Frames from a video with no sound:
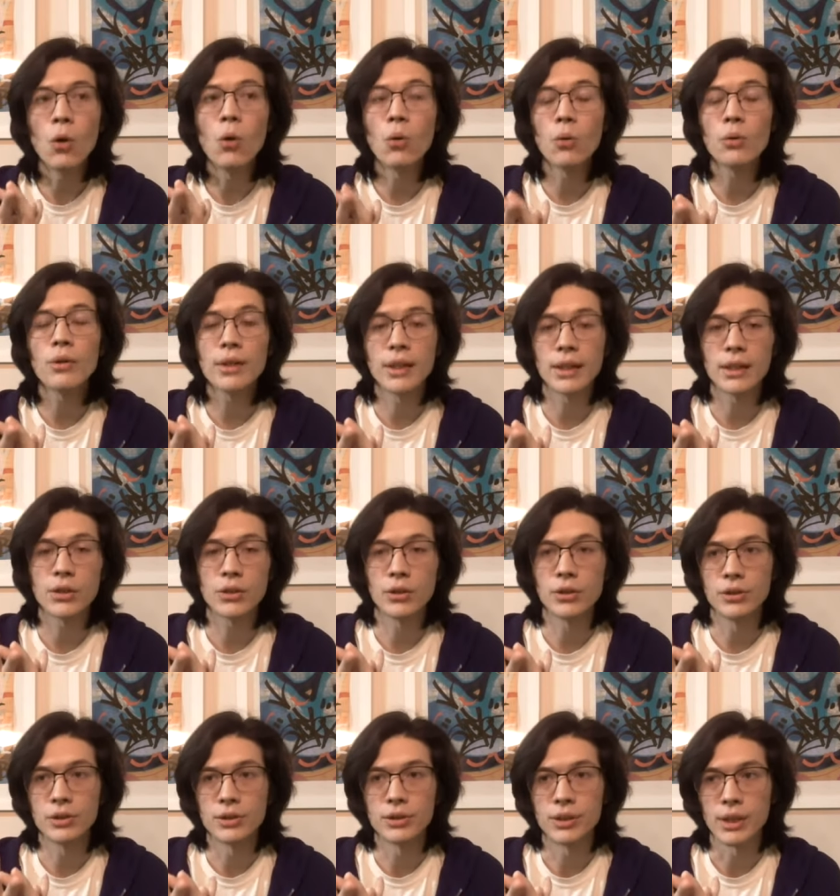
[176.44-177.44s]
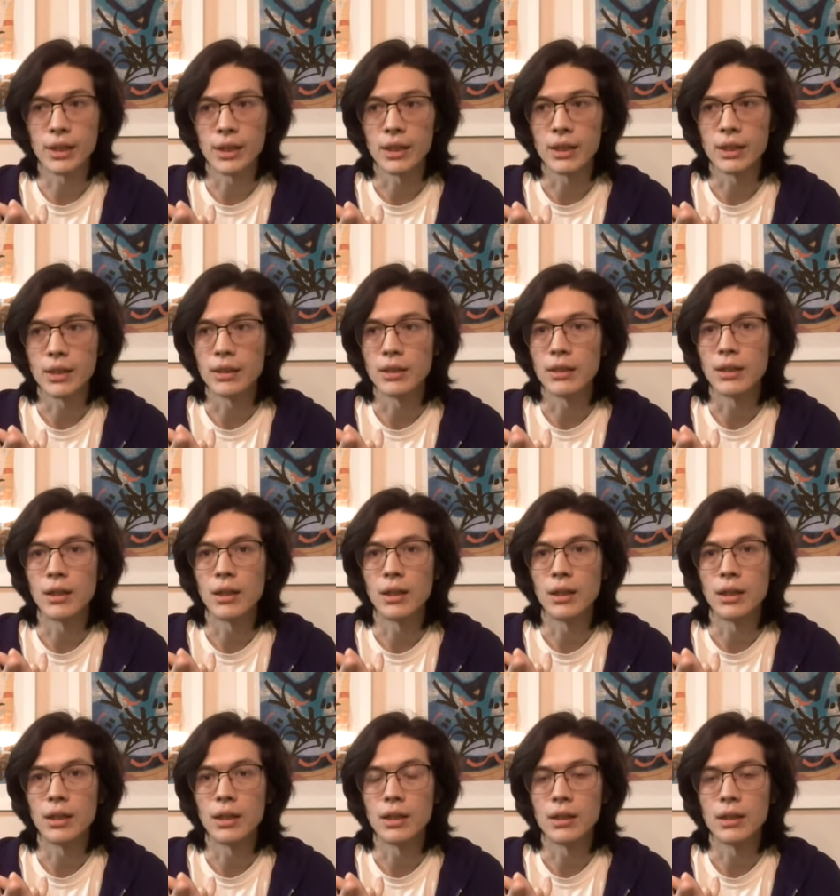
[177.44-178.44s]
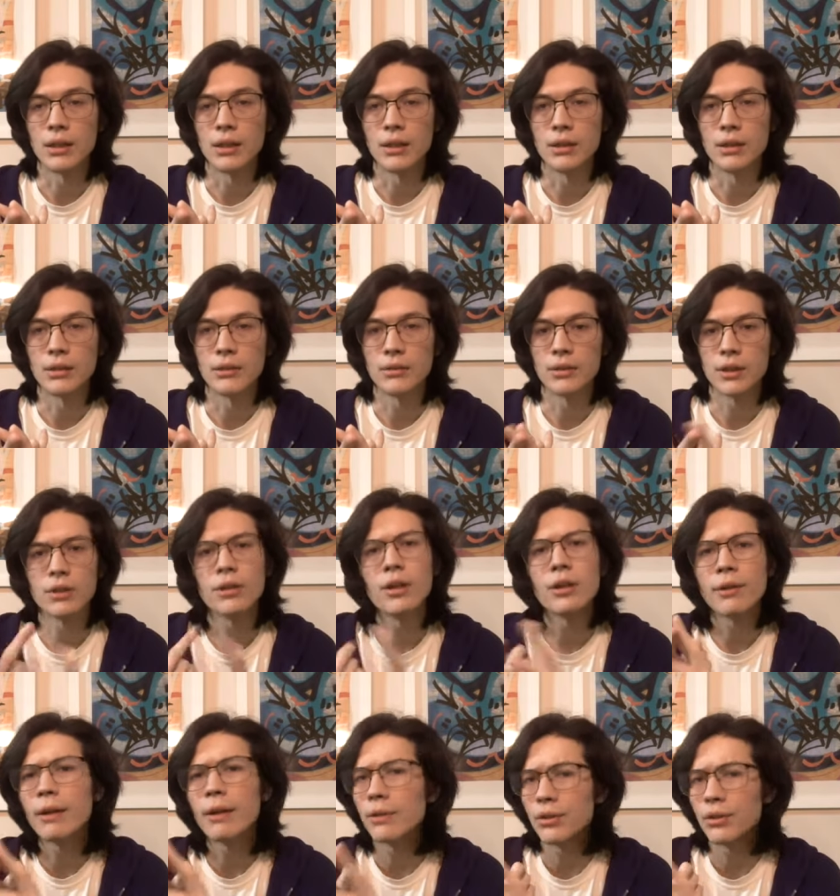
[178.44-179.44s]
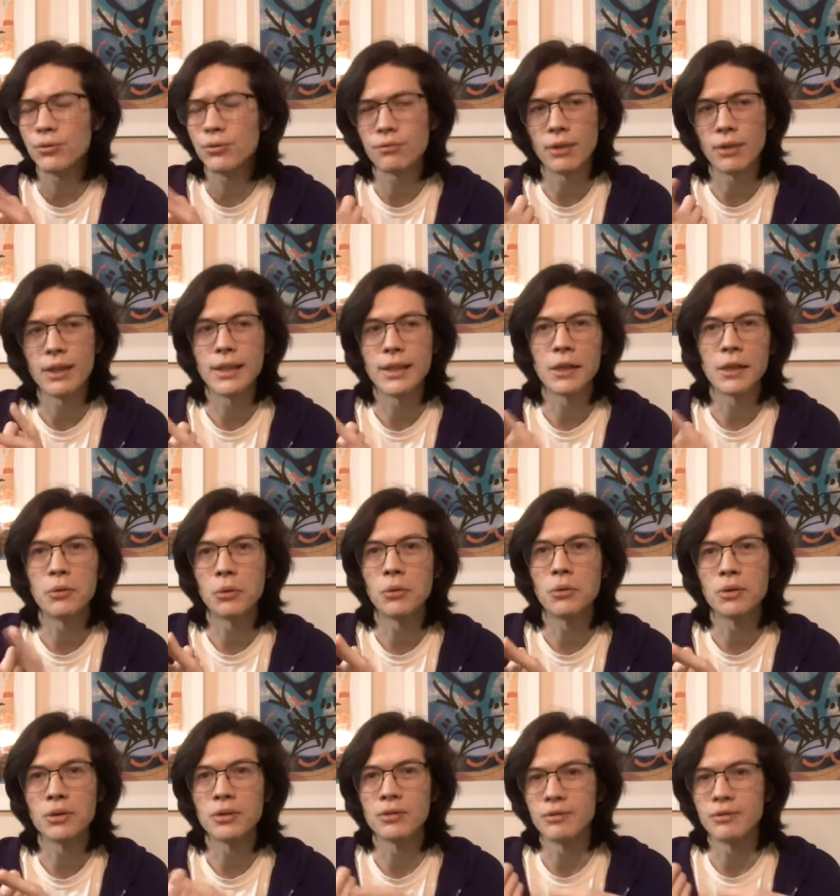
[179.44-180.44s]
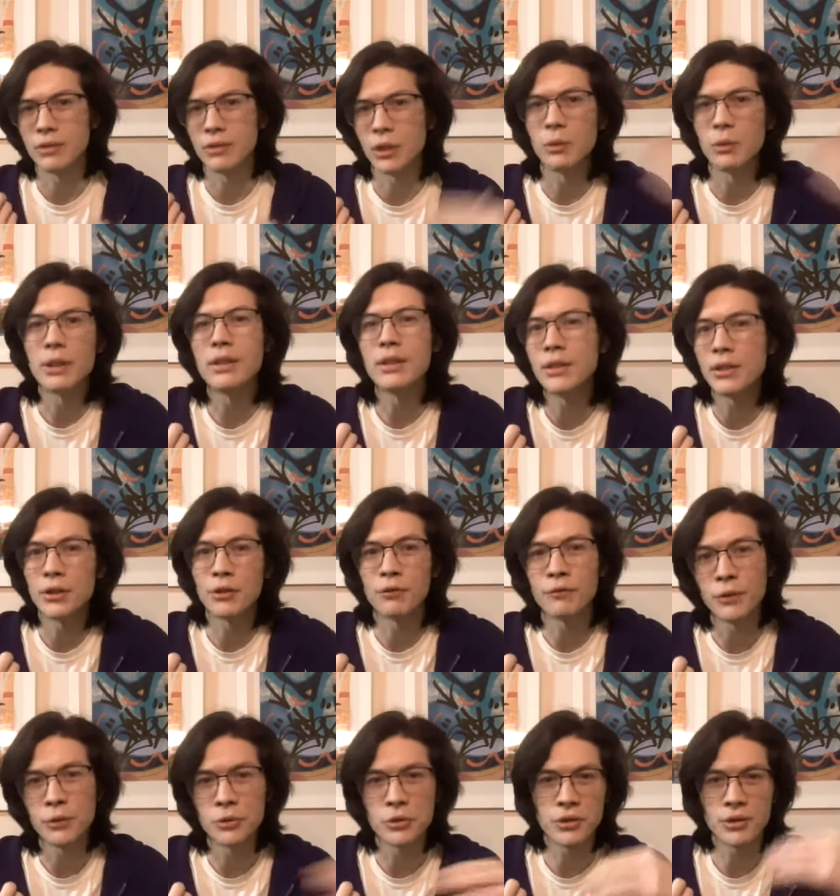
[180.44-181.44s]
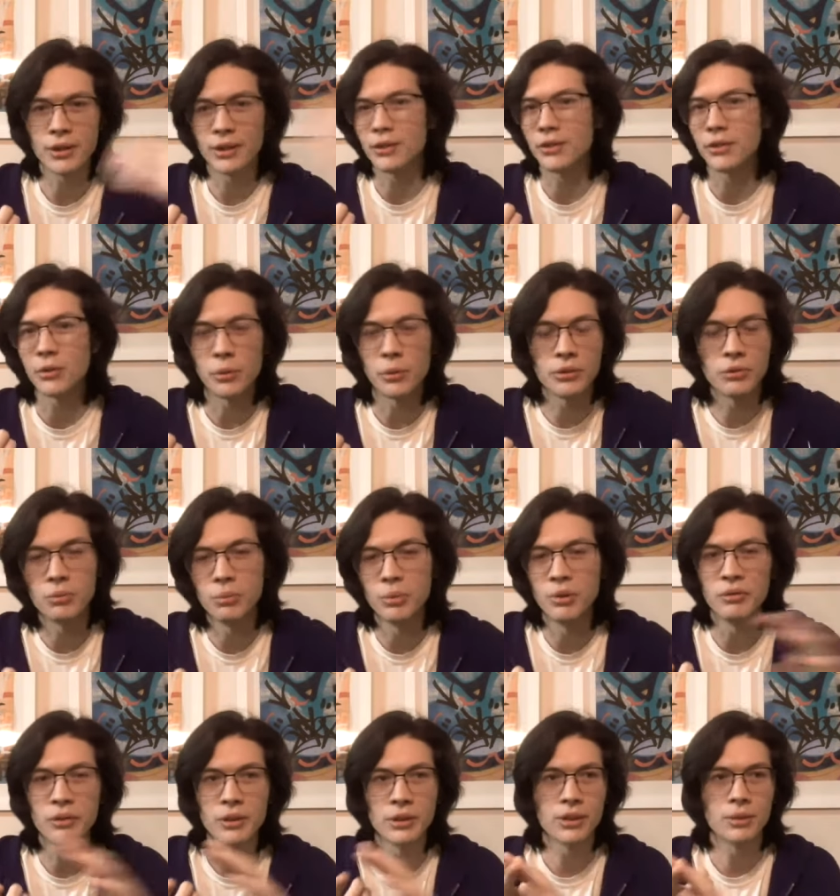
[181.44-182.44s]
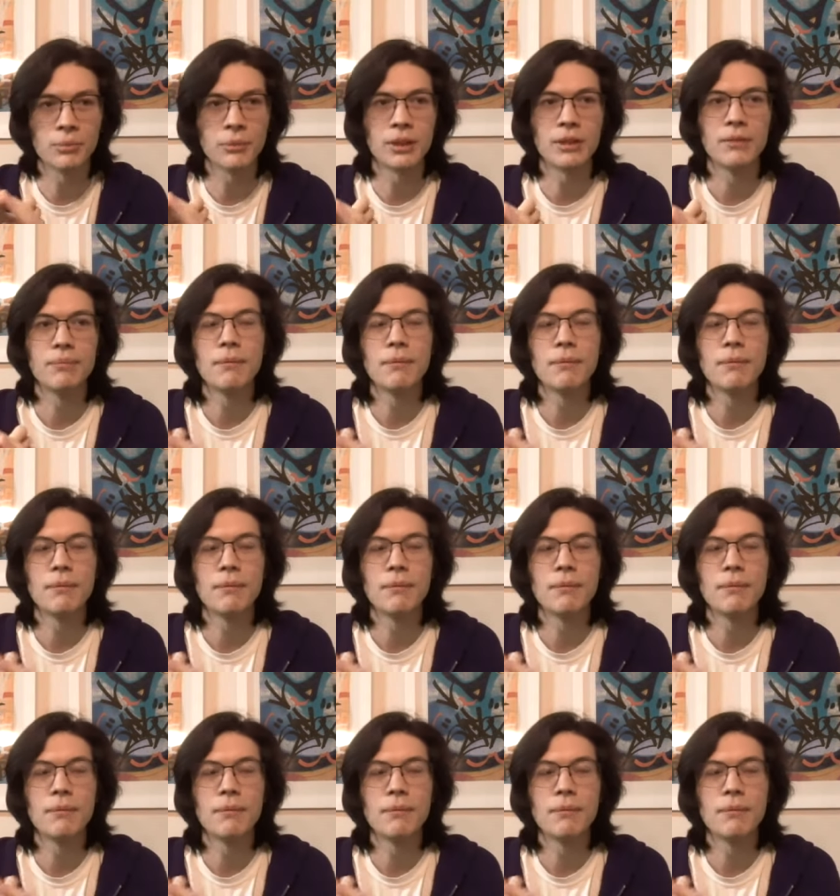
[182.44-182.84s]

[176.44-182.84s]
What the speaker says: Or they could say, or around us right now, or in the near future, like you're going to a movie or something.